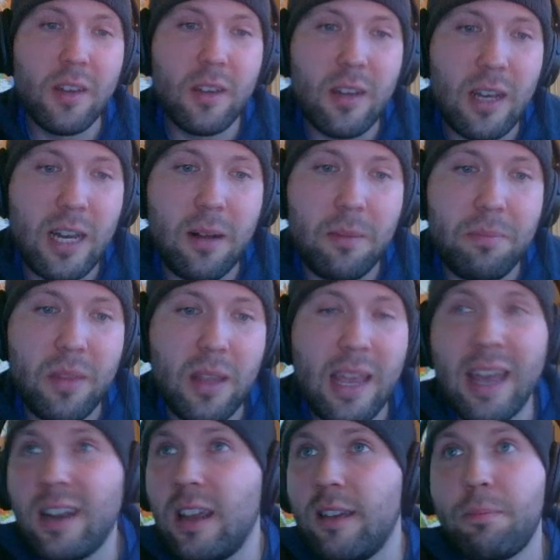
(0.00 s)
Um,
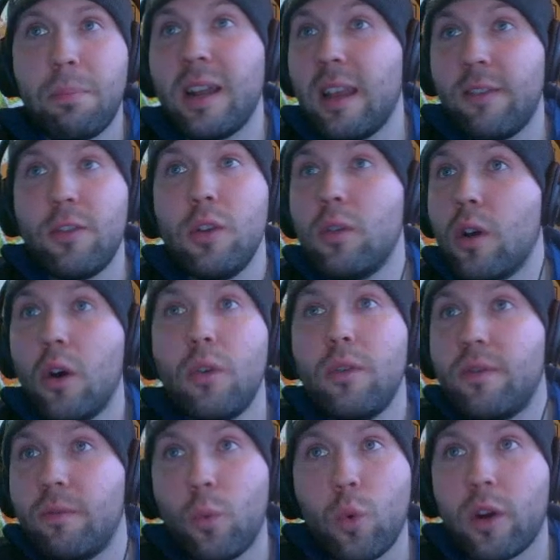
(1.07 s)
and it, but if you
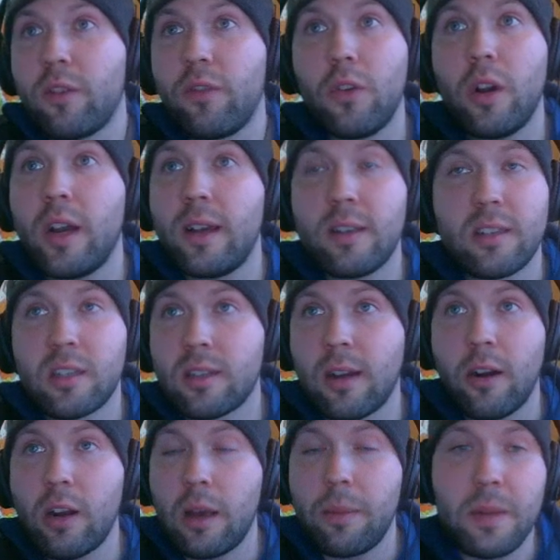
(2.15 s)
go work for a
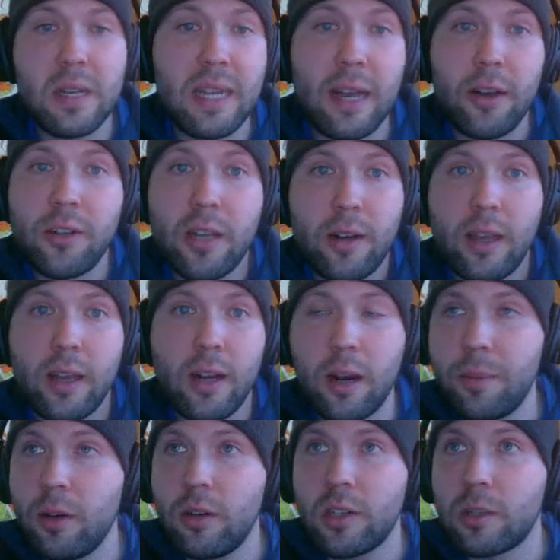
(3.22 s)
startup in downtown Ann
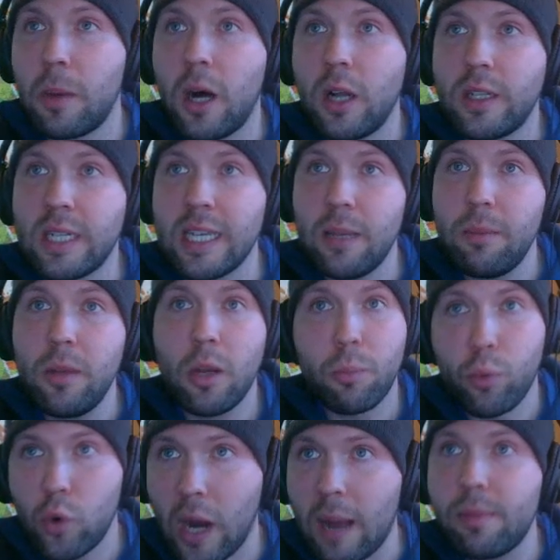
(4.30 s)
Arbor, a small team, you're
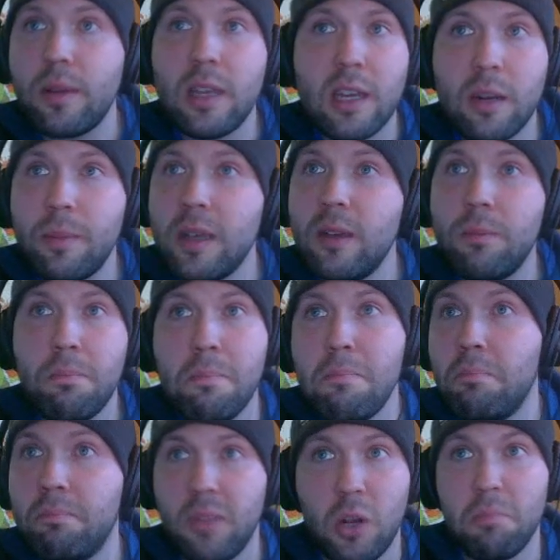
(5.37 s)
probably going to be
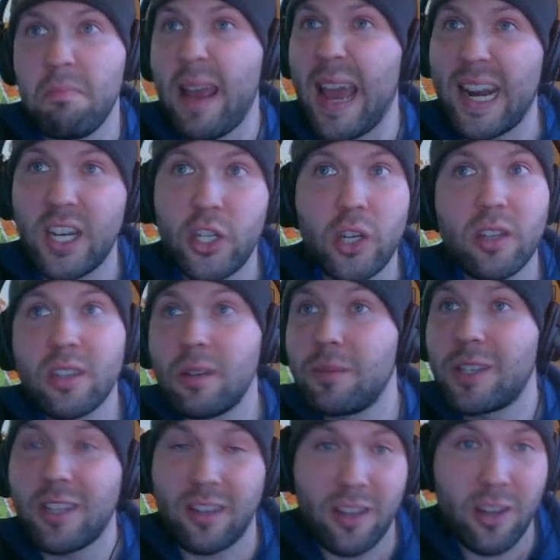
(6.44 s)
you know managing some
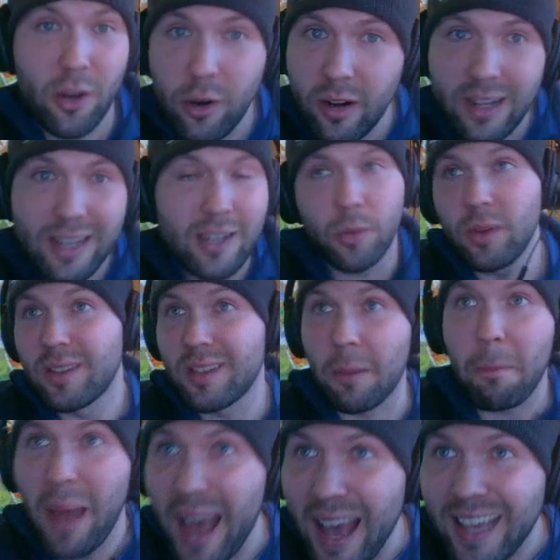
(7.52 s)
security, doing some
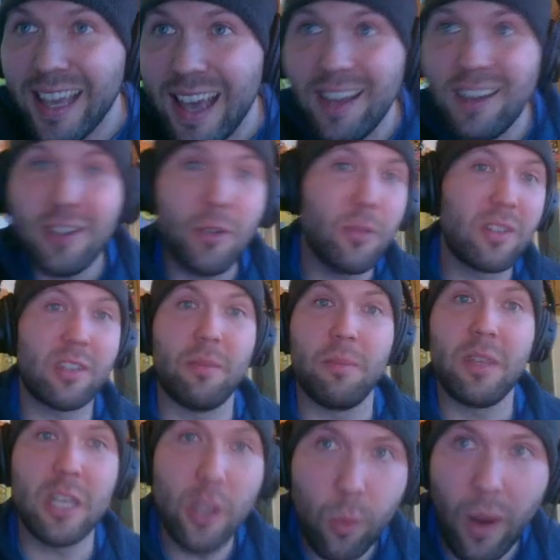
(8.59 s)
back end, doing some
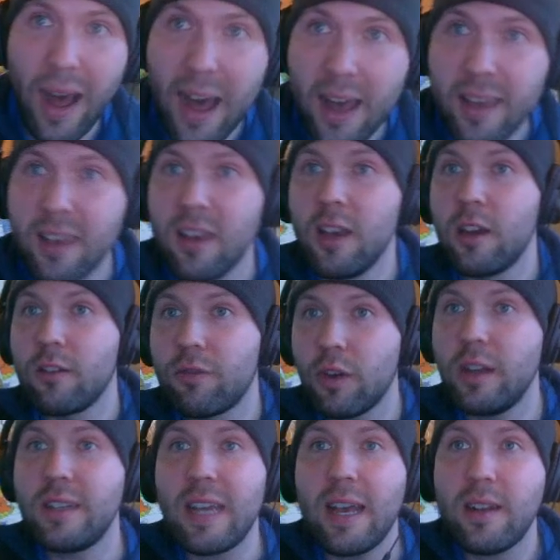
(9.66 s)
UI,
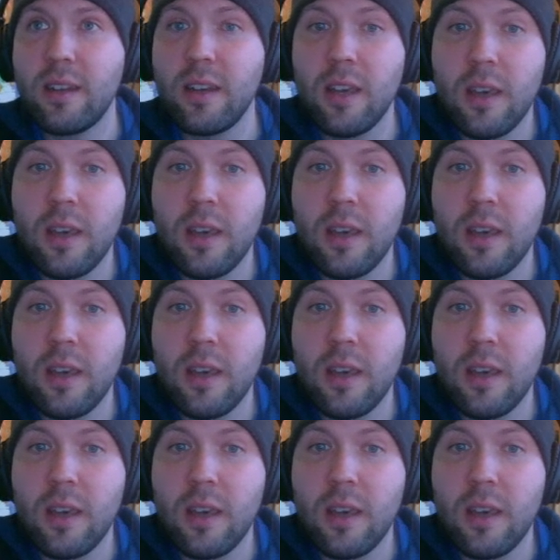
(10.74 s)
front end.